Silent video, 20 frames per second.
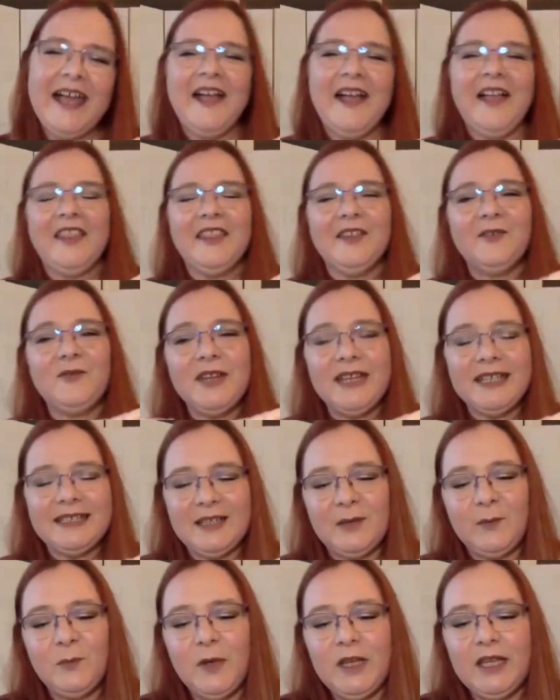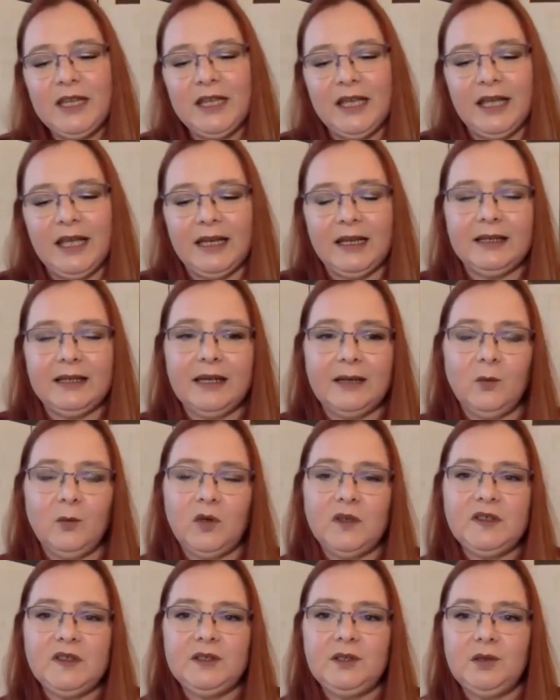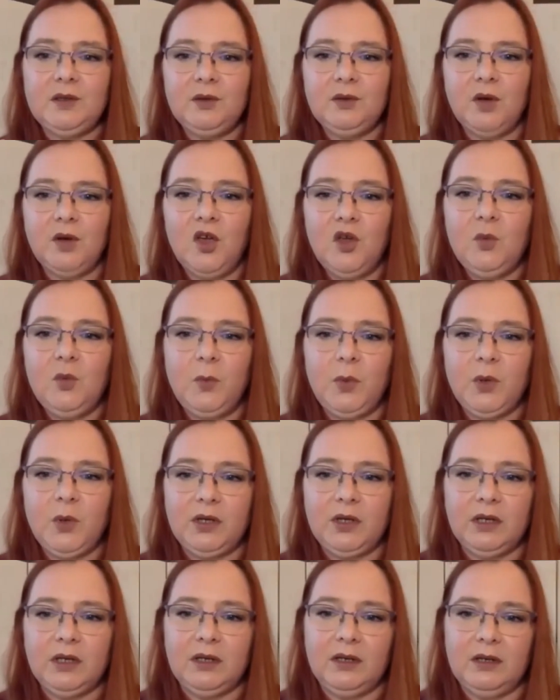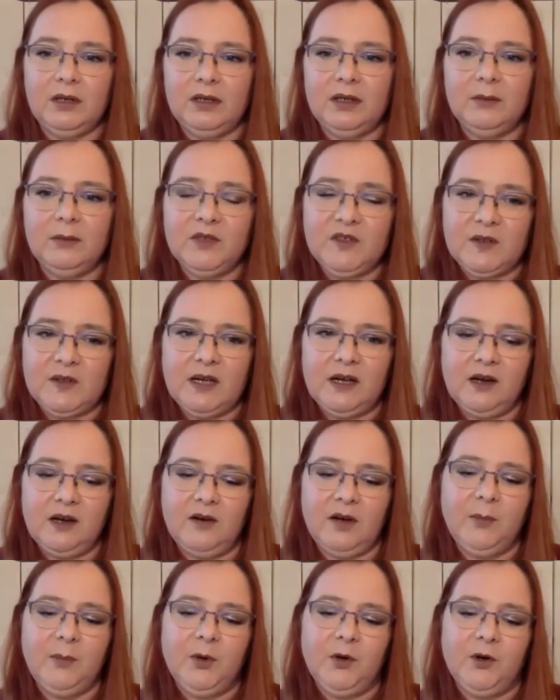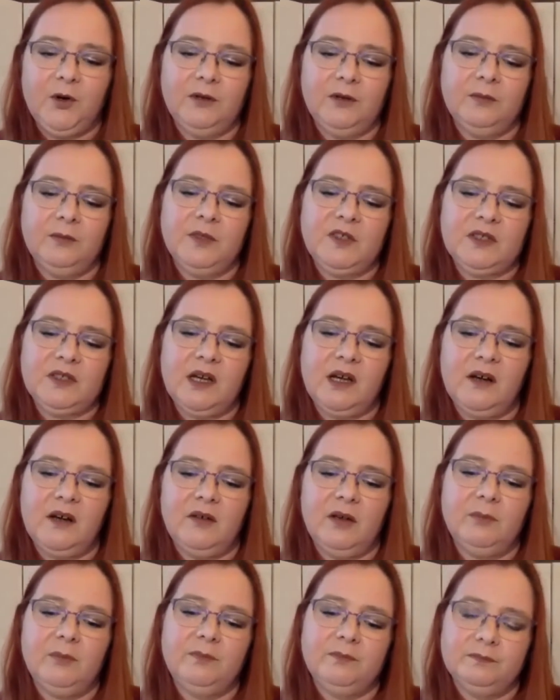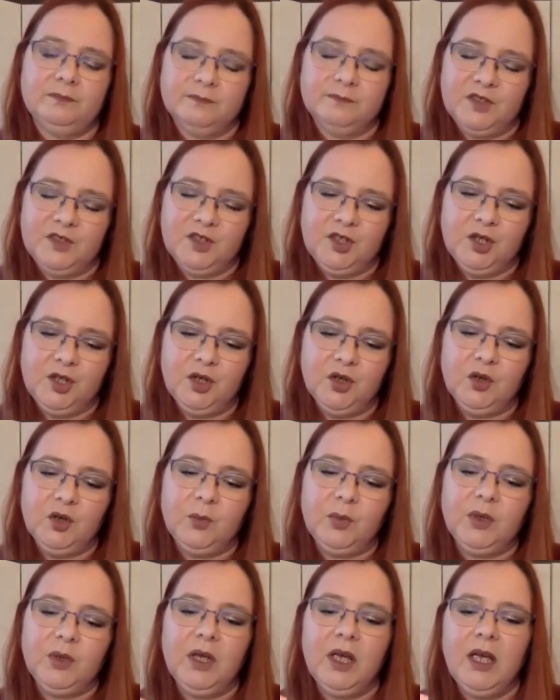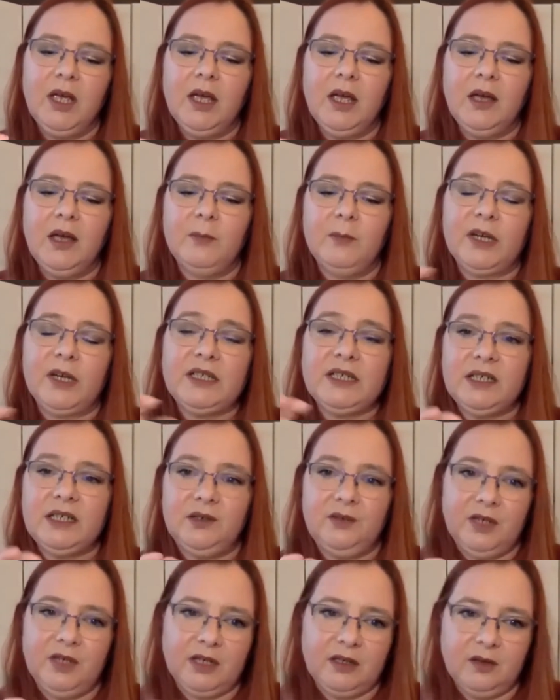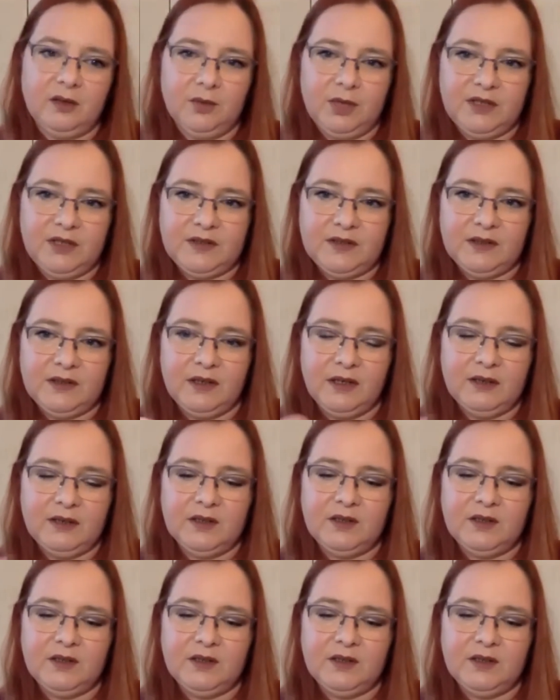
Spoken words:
The reason being that once you open the mascara tube, bacteria go inside.